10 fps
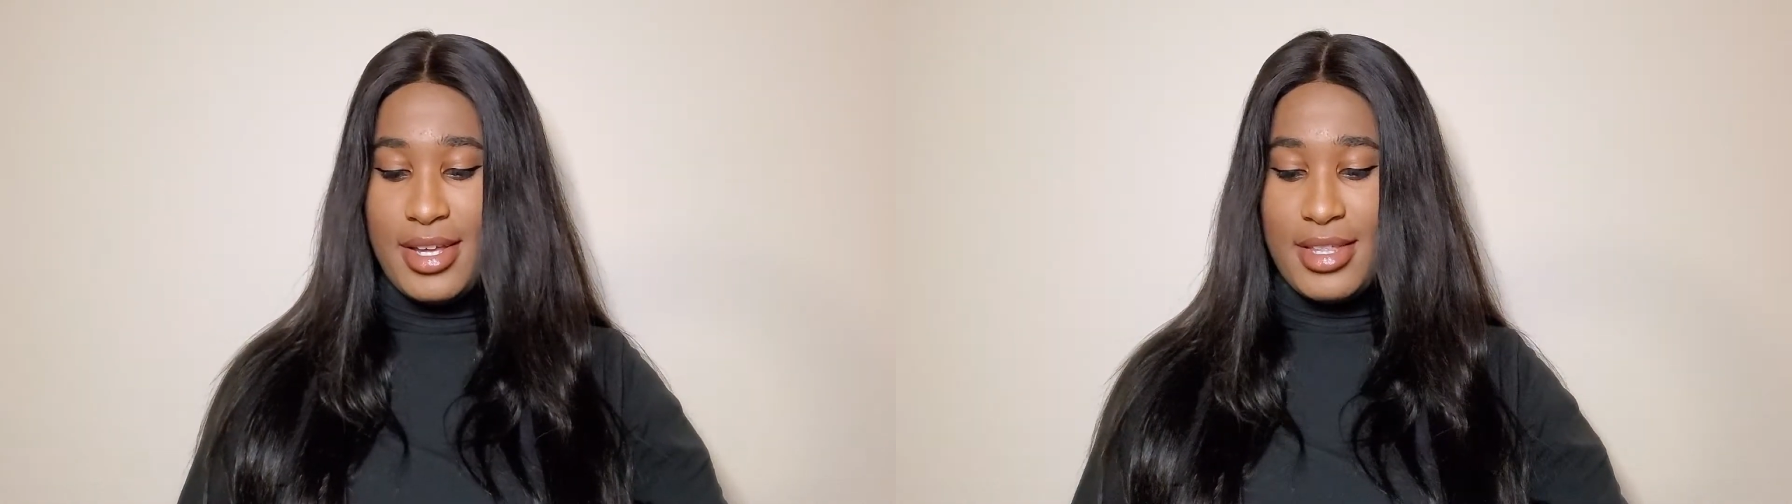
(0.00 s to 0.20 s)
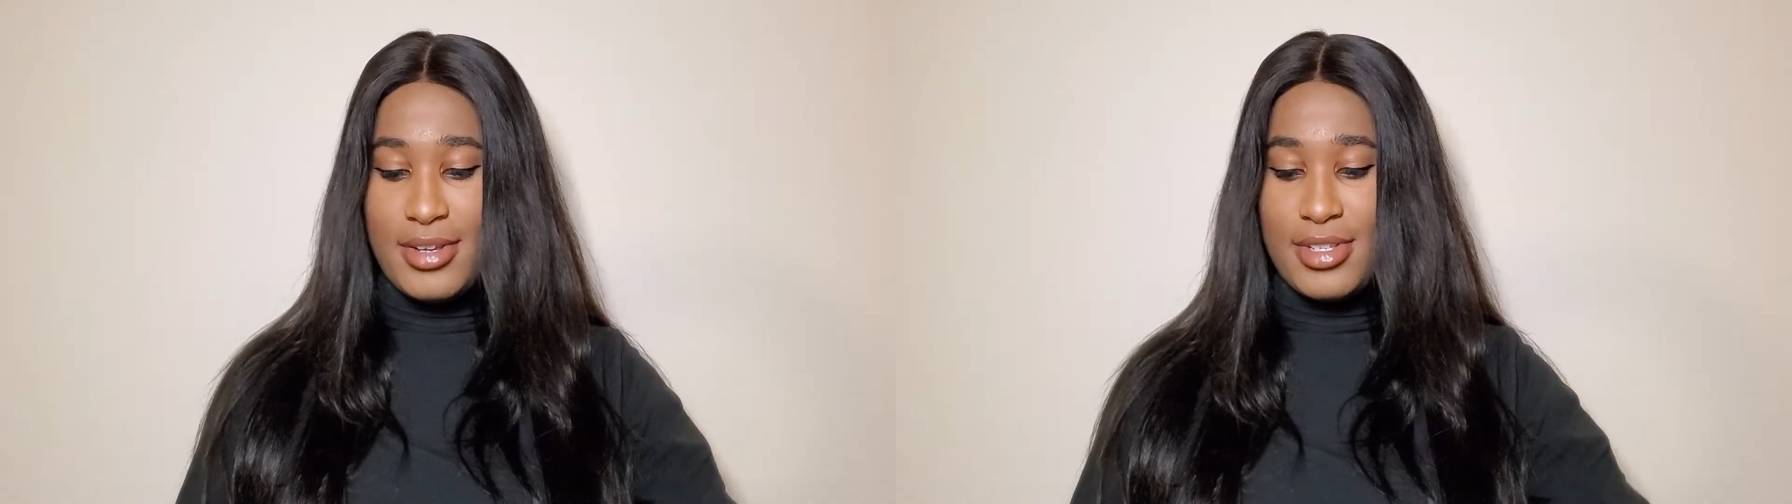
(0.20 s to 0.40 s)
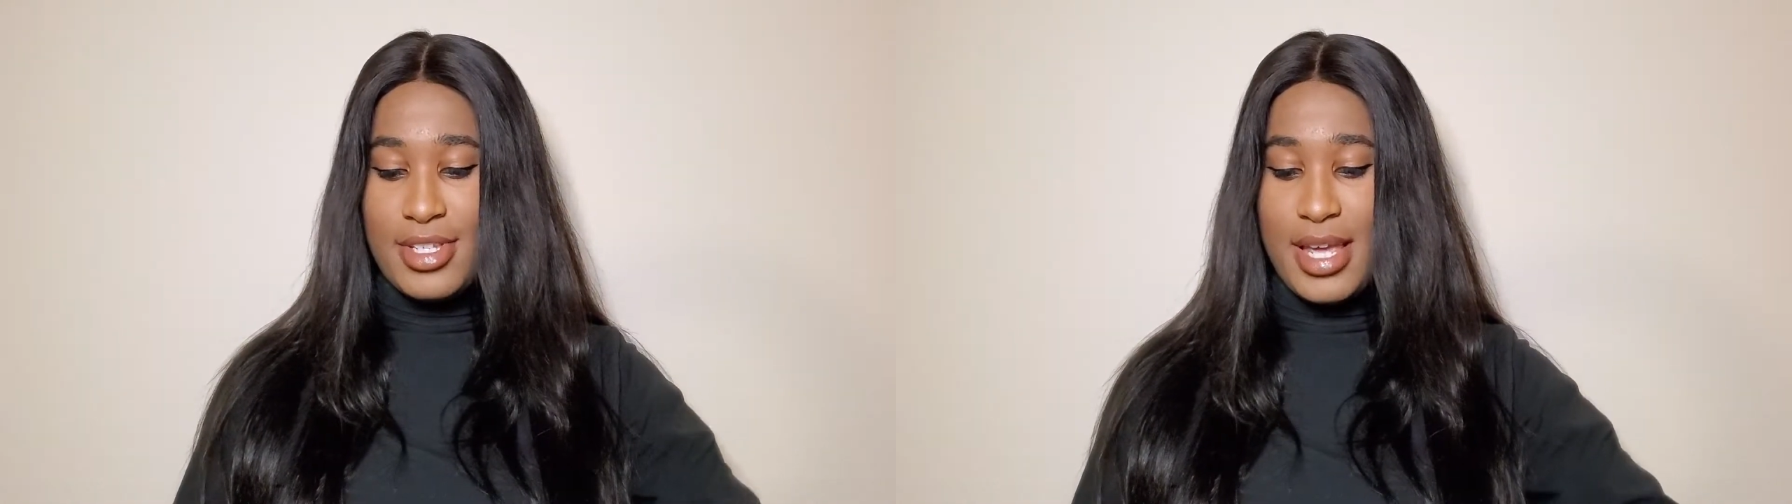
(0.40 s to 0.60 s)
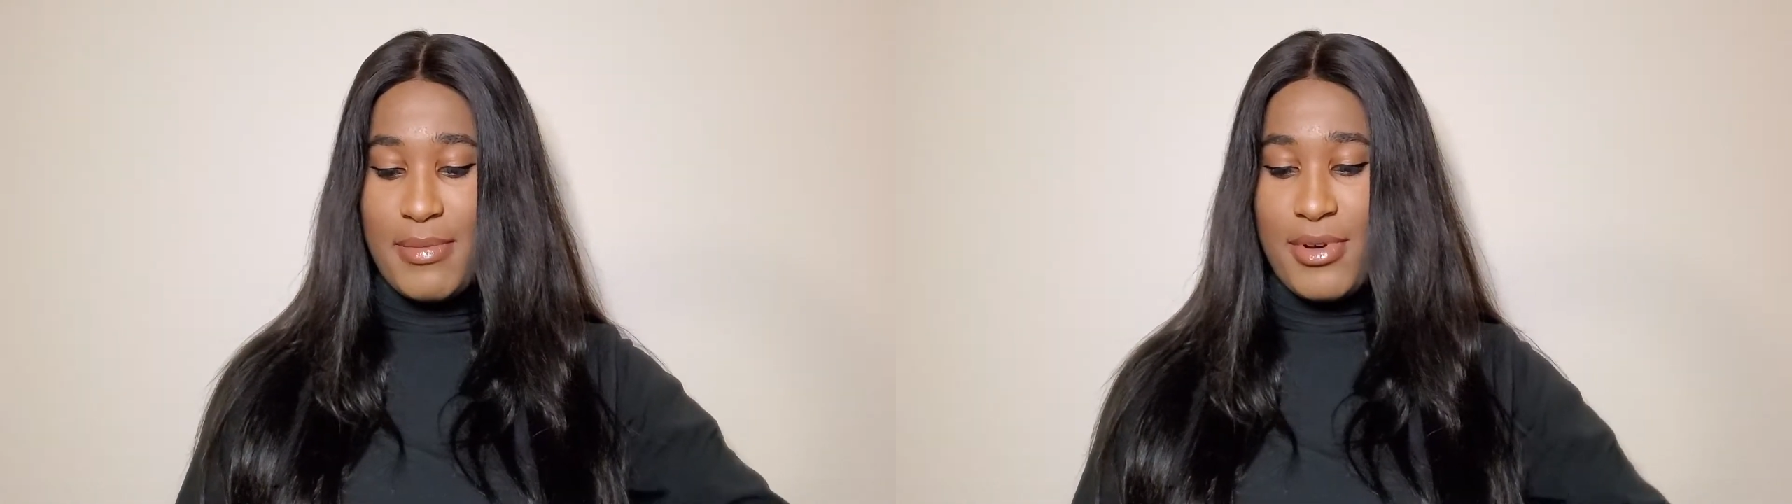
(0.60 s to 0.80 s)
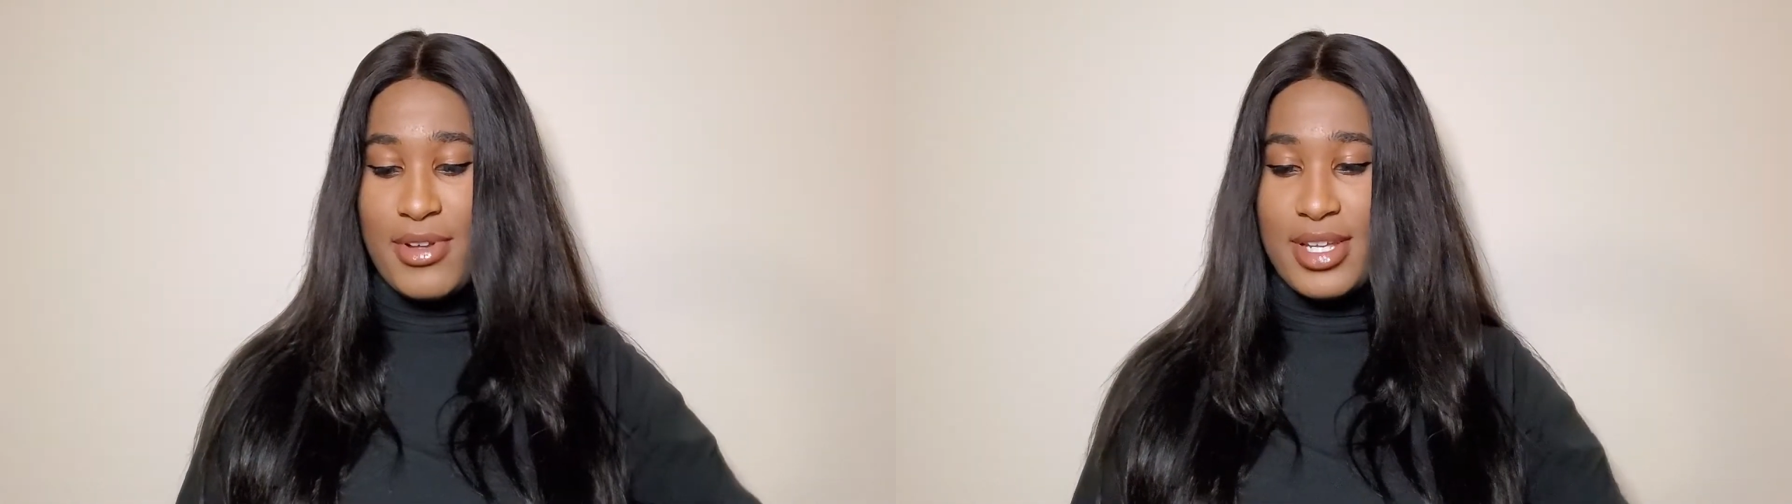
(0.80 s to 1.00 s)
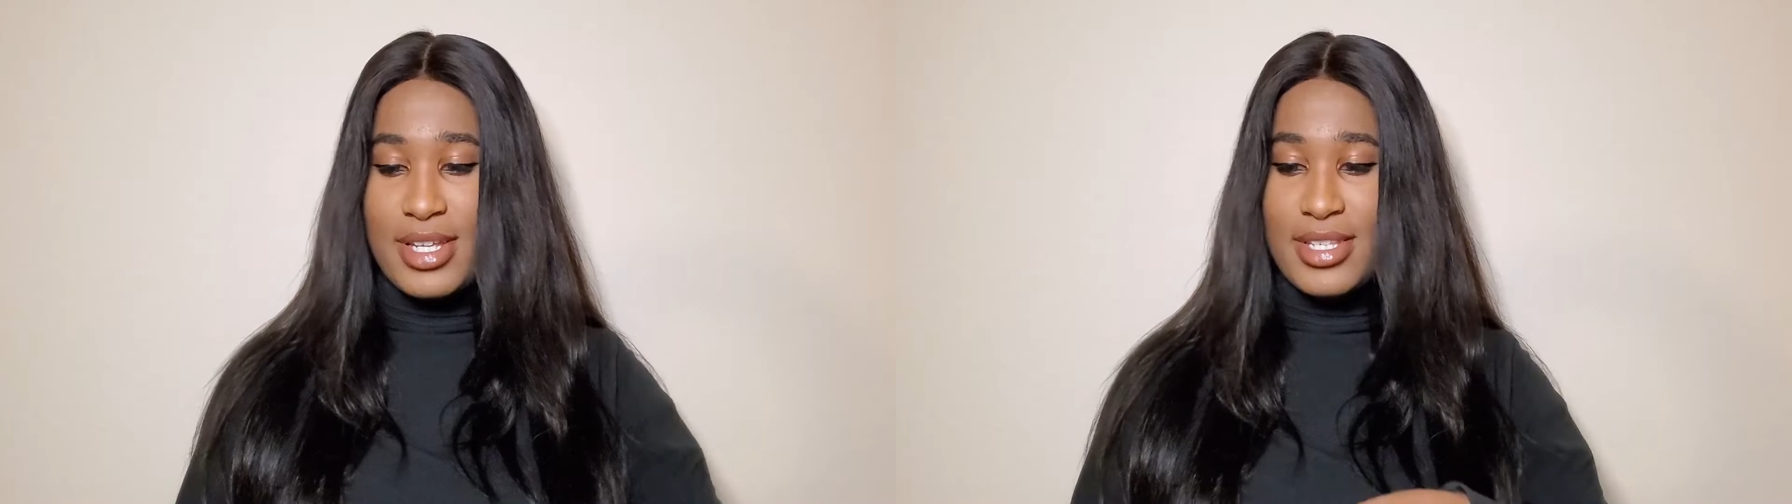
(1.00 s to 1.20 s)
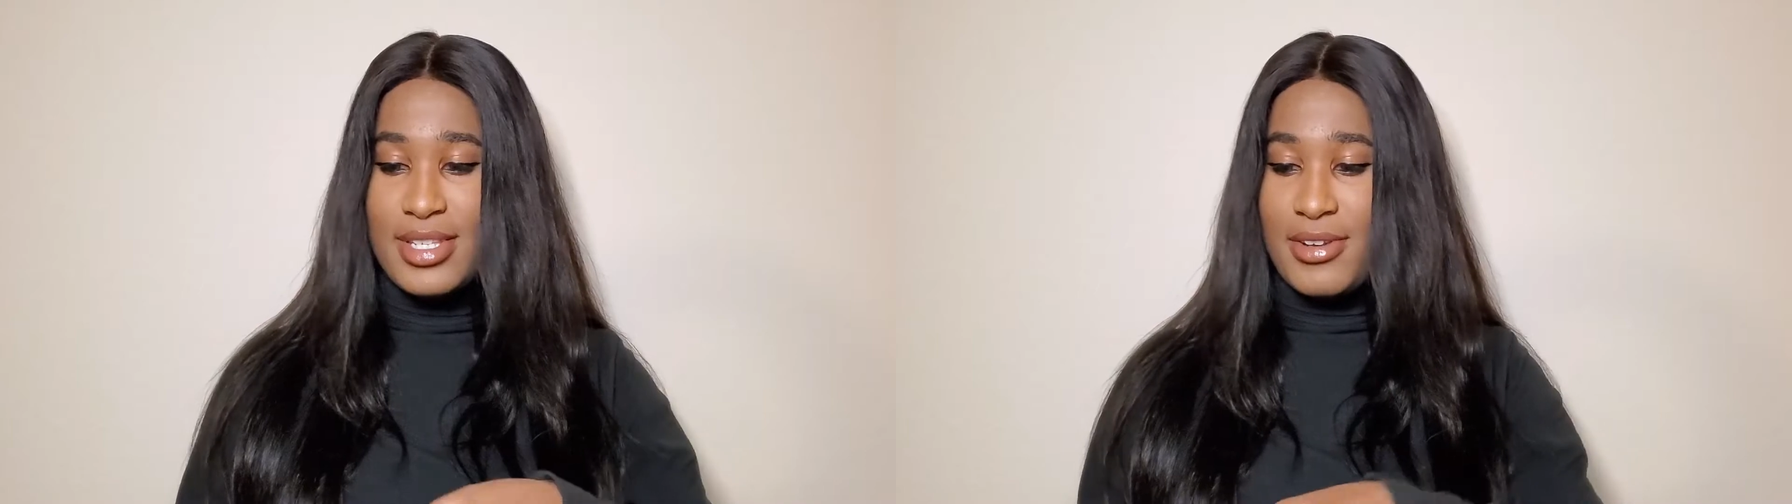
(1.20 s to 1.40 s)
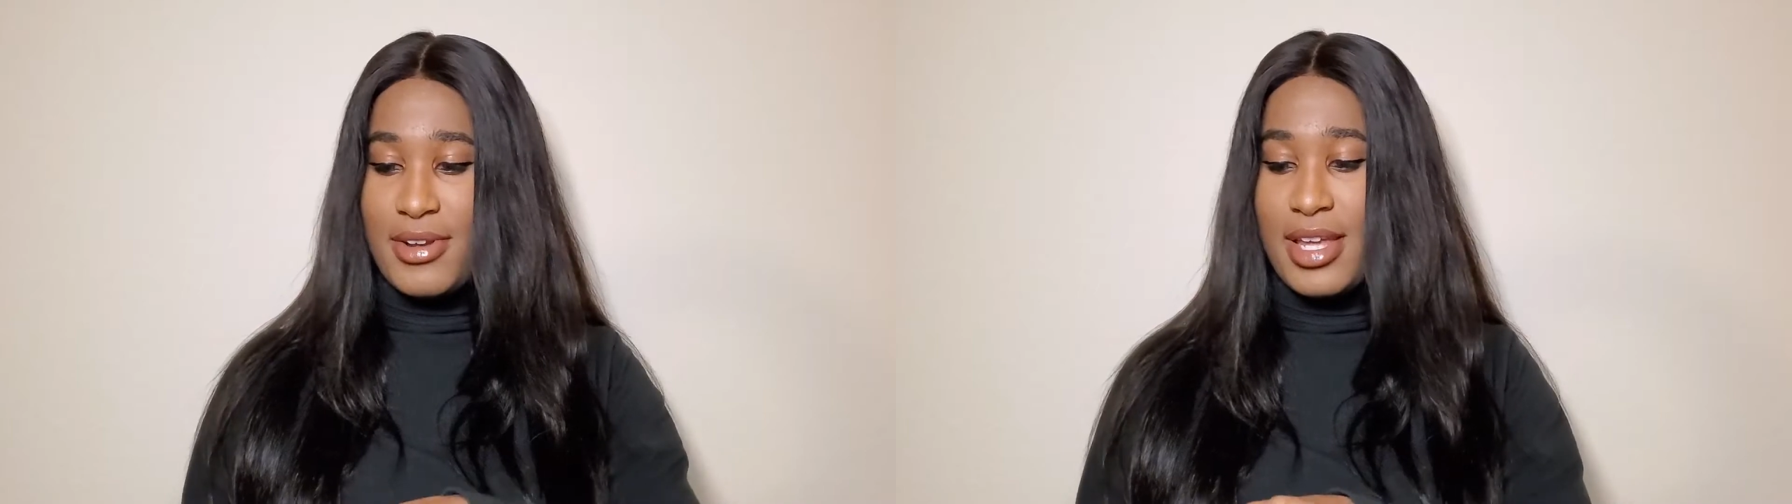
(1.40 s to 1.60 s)
there's tape on this.
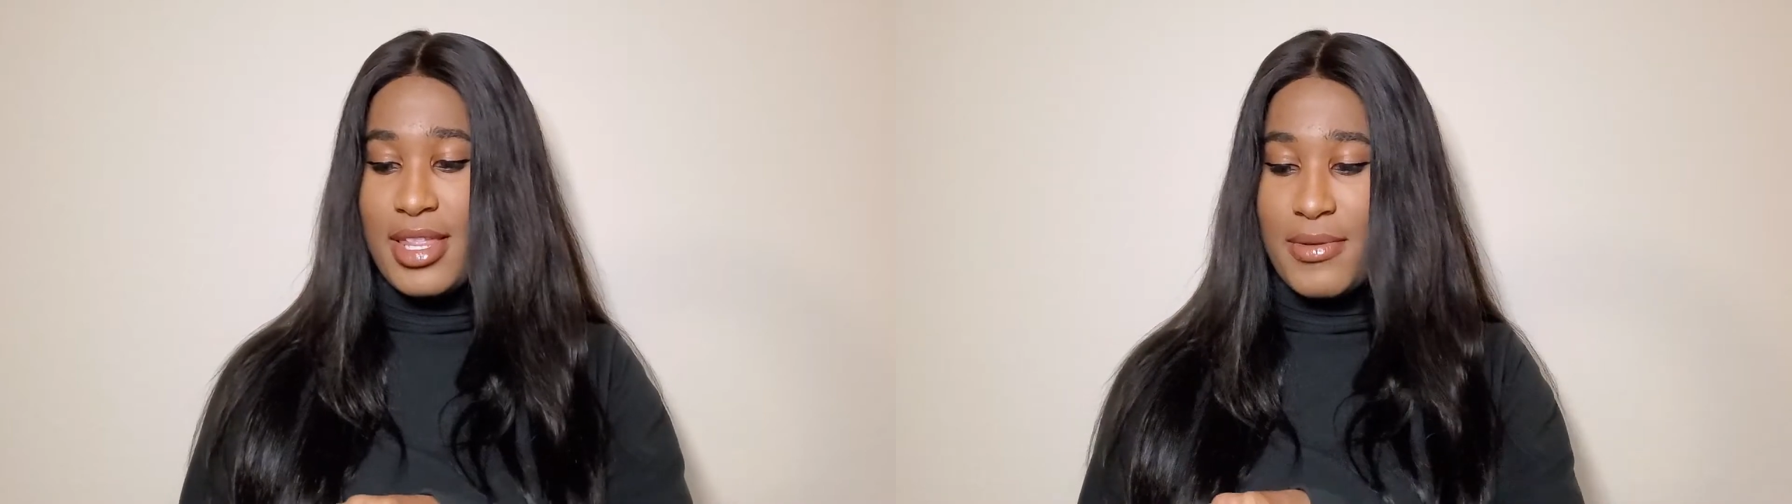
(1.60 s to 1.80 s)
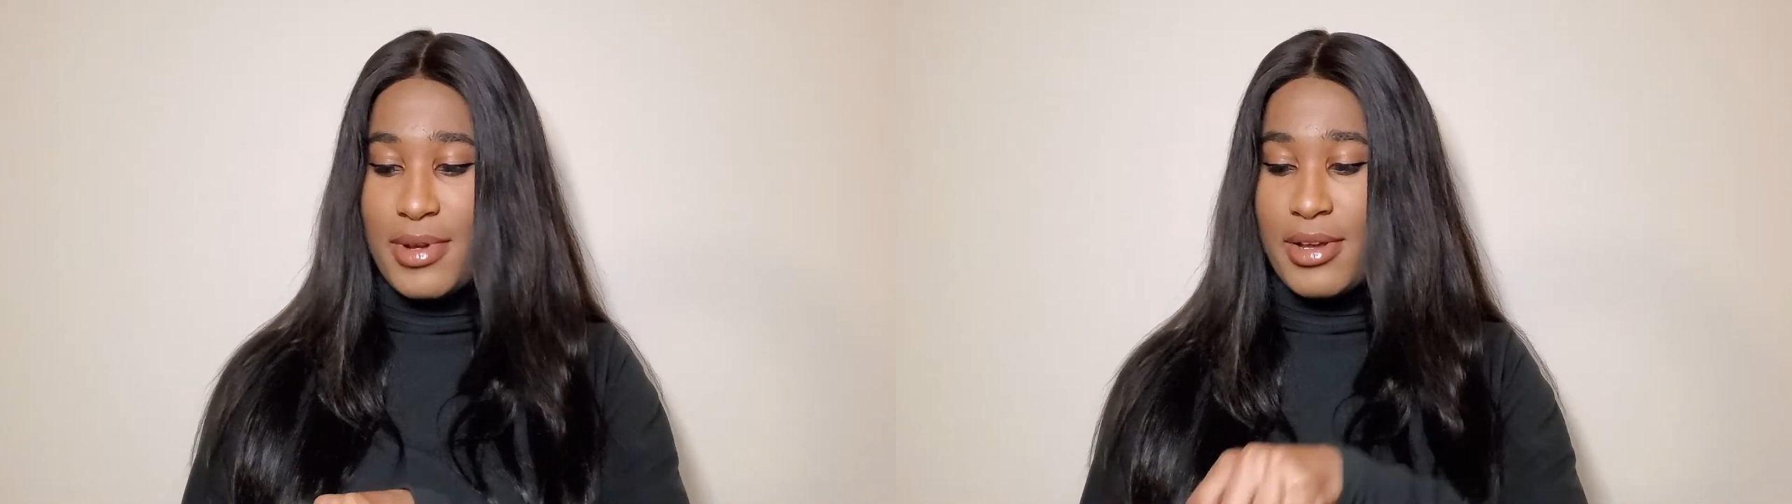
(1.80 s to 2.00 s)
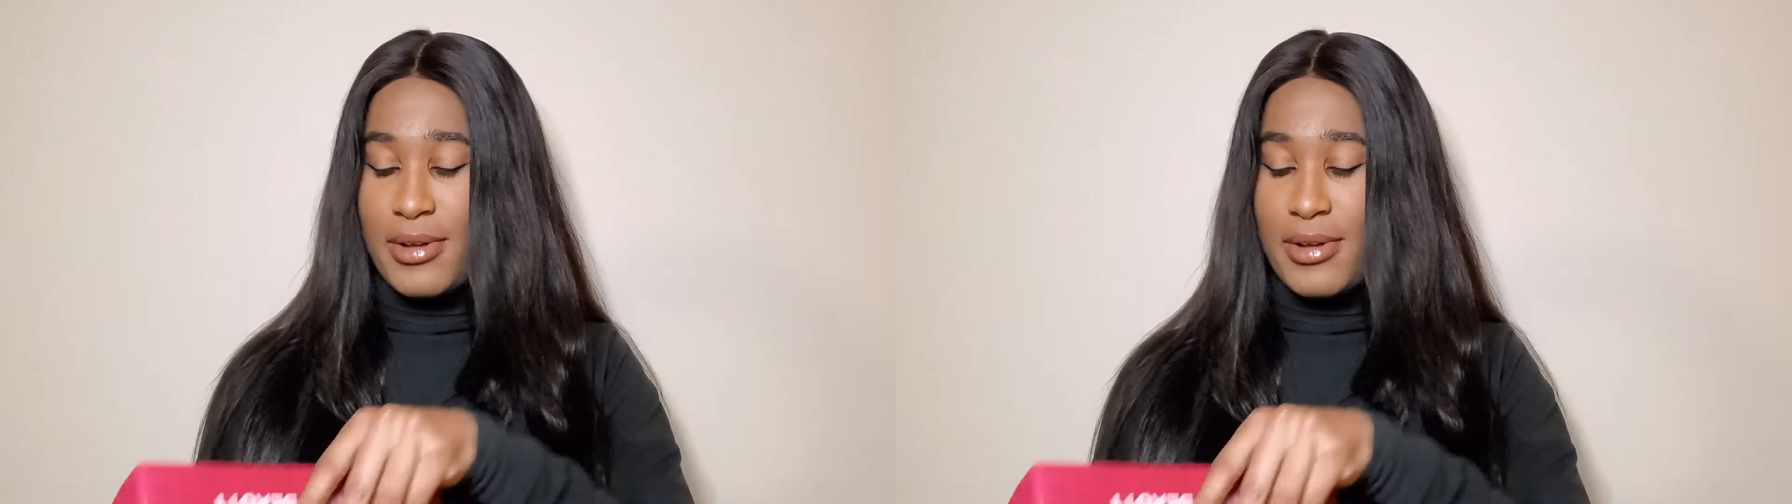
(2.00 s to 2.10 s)
So here we go.